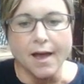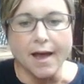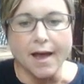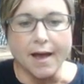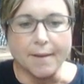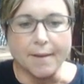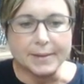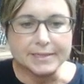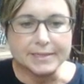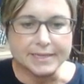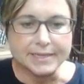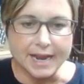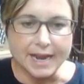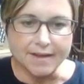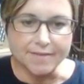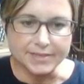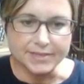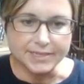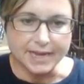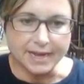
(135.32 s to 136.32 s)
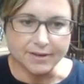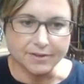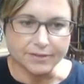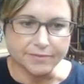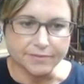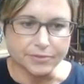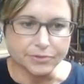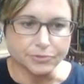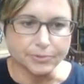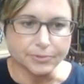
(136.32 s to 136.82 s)
It's going to have the title
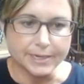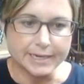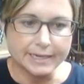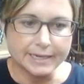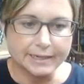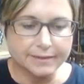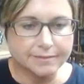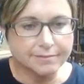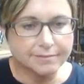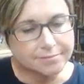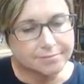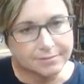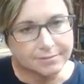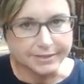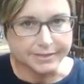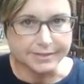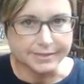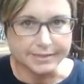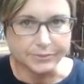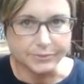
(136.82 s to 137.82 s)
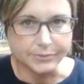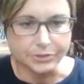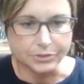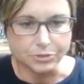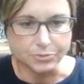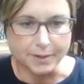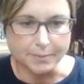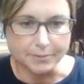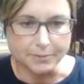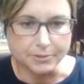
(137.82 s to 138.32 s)
of the reading, because that's what
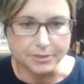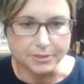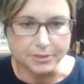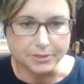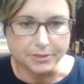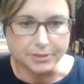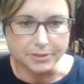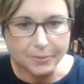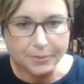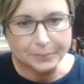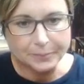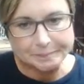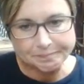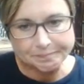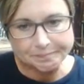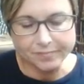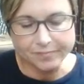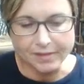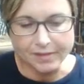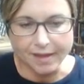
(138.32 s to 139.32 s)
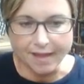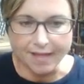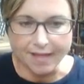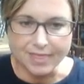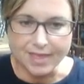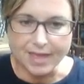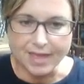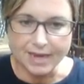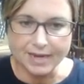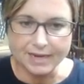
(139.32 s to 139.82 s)
your paper is about.
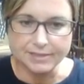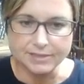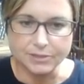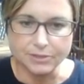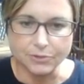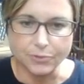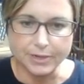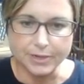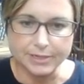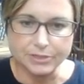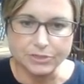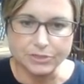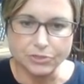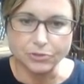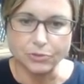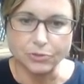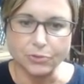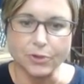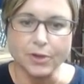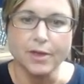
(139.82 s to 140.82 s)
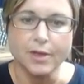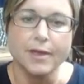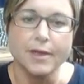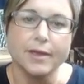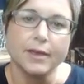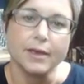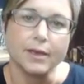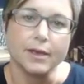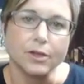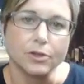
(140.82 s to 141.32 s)
And then it's going to
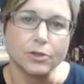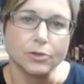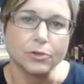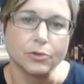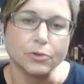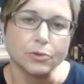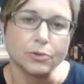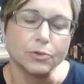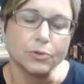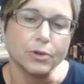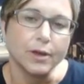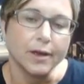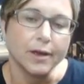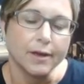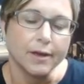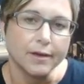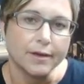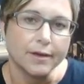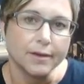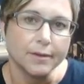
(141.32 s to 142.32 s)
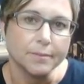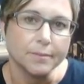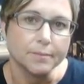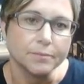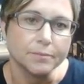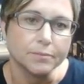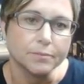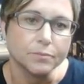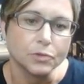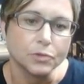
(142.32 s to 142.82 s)
include
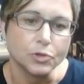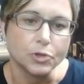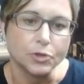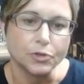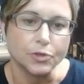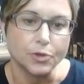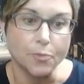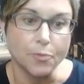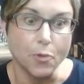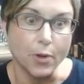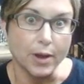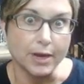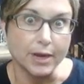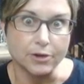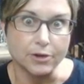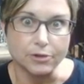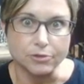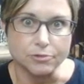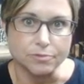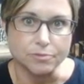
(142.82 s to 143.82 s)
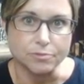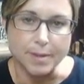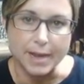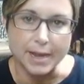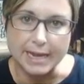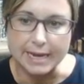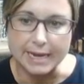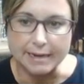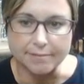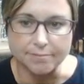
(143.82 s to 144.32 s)
the point you're
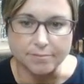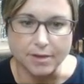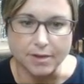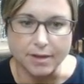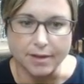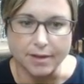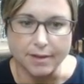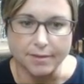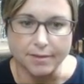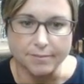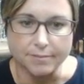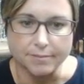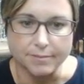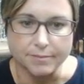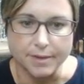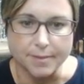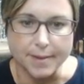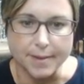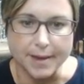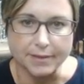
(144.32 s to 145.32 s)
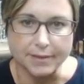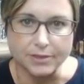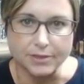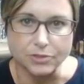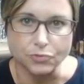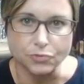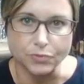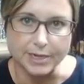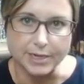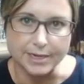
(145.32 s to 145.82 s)
making about
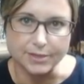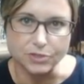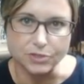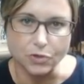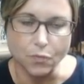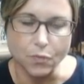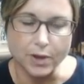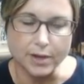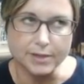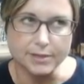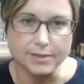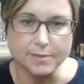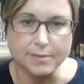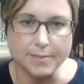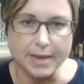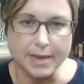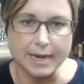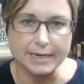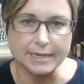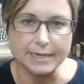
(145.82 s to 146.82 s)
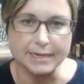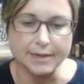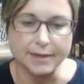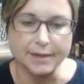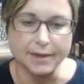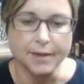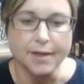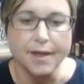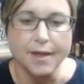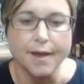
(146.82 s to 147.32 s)
this reading. So what is the main
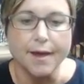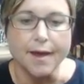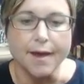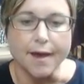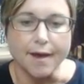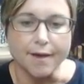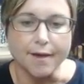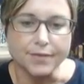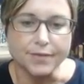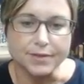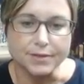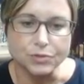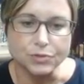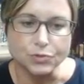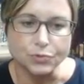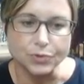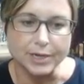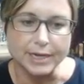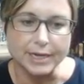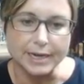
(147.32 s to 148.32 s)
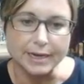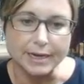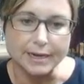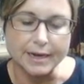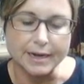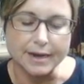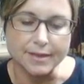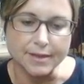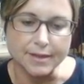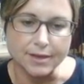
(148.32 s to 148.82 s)
idea of this
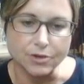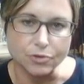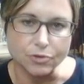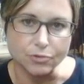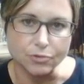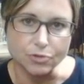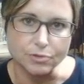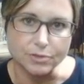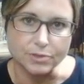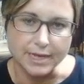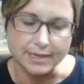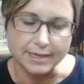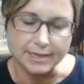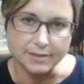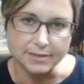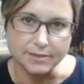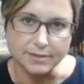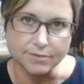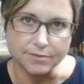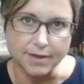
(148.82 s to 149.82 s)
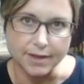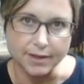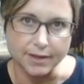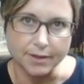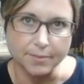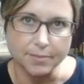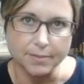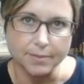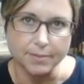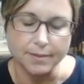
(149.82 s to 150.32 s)
reading? And then you'll use that to
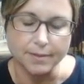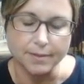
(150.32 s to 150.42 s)
develop